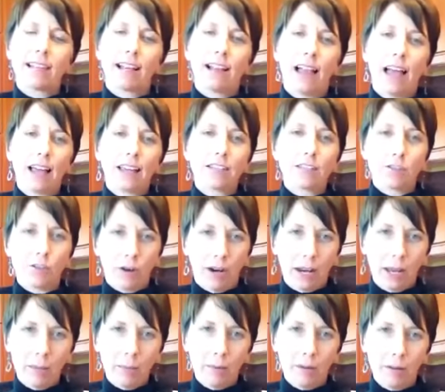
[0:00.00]
o'clock
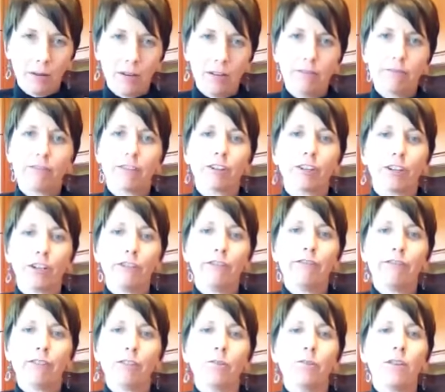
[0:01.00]
scramble for good
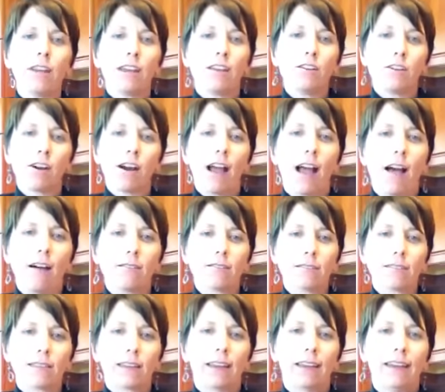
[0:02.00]
food at your
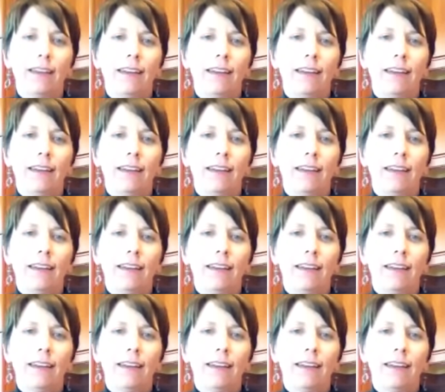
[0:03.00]
house.